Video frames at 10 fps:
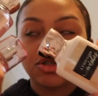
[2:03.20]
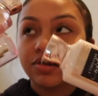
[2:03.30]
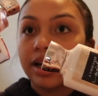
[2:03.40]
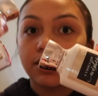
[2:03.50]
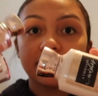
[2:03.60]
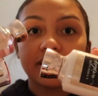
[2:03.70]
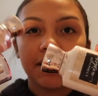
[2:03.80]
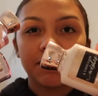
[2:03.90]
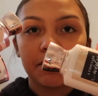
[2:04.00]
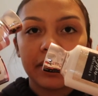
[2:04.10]
Trio
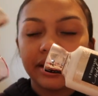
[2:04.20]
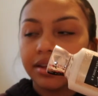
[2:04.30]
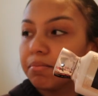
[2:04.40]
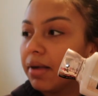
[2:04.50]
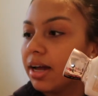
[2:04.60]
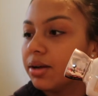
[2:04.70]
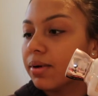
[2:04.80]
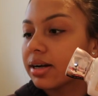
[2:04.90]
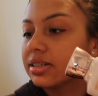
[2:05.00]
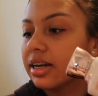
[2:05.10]
set from Bath & Body
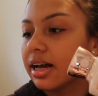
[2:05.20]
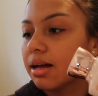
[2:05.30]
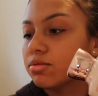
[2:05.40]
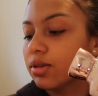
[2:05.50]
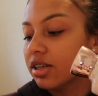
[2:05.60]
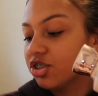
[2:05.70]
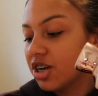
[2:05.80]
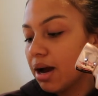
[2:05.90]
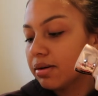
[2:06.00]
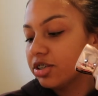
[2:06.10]
Works that comes with the
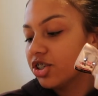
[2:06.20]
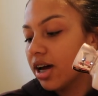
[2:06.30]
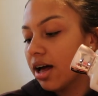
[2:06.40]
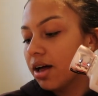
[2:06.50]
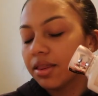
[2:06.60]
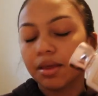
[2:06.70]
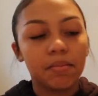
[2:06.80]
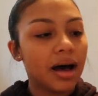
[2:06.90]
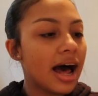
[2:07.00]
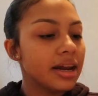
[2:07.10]
shower gel, the
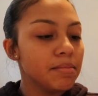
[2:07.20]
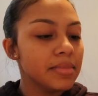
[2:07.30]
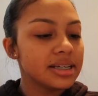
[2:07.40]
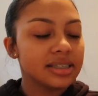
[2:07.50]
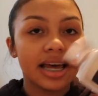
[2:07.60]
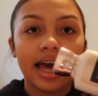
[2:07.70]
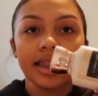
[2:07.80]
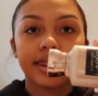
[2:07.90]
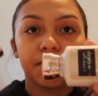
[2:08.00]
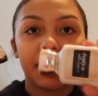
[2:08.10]
body mist,
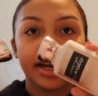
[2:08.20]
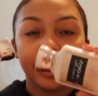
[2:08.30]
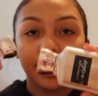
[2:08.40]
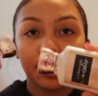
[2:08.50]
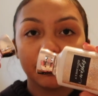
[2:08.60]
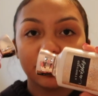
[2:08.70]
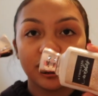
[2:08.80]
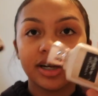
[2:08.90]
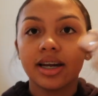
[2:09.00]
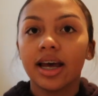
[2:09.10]
and the body
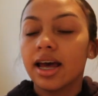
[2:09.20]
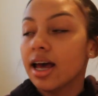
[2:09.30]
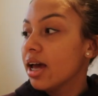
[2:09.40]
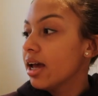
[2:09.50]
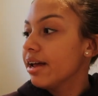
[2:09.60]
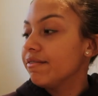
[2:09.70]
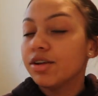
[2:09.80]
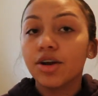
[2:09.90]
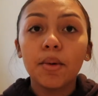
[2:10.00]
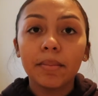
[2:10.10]
lotion. If
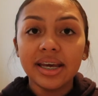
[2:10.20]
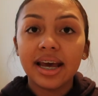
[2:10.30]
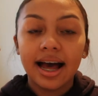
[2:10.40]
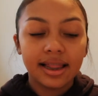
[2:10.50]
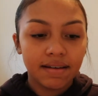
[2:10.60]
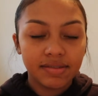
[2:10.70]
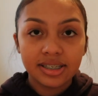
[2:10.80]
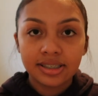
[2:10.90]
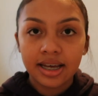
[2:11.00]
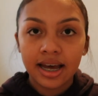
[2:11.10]
you know me, I love
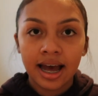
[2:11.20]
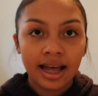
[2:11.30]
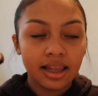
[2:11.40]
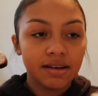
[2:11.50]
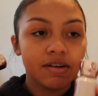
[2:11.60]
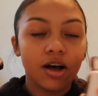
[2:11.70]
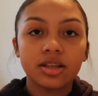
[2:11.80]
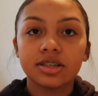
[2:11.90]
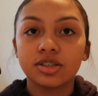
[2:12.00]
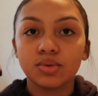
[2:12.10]
this set. I love all
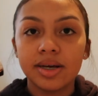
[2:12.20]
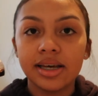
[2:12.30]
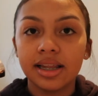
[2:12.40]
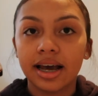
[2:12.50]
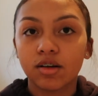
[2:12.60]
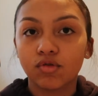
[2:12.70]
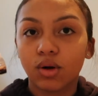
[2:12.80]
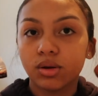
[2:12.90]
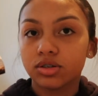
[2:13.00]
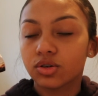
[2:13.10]
the sweet like
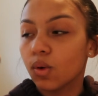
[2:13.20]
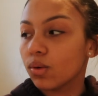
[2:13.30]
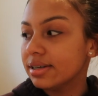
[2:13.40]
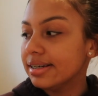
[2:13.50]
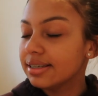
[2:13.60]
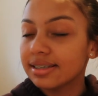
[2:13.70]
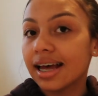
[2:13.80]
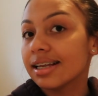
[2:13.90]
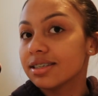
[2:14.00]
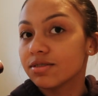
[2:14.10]
rose goldy
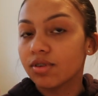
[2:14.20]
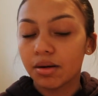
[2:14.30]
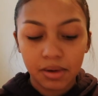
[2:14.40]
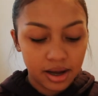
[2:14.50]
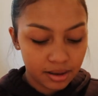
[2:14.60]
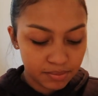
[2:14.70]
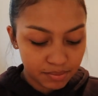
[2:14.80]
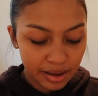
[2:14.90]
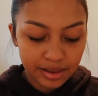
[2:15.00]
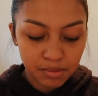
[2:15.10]
scents from um,
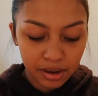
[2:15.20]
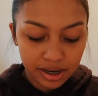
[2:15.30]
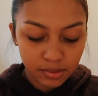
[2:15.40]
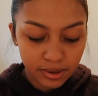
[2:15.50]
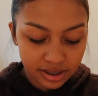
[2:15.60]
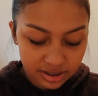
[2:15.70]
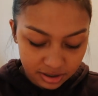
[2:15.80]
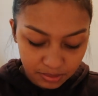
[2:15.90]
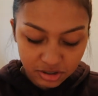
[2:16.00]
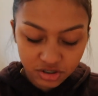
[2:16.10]
Bath & Body Works,
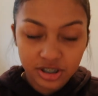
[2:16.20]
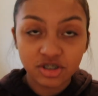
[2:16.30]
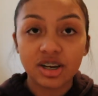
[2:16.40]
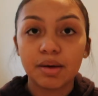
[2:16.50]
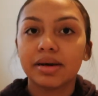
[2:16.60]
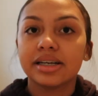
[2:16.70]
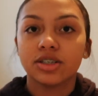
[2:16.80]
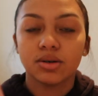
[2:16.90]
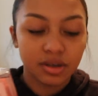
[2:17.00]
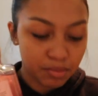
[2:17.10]
especially Champagne
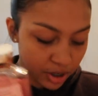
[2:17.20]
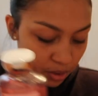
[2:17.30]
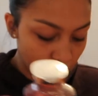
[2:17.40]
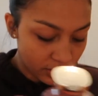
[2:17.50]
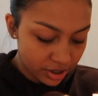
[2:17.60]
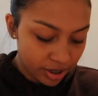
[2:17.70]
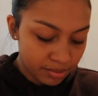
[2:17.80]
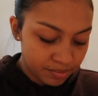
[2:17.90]
Toast and Pure Wonder.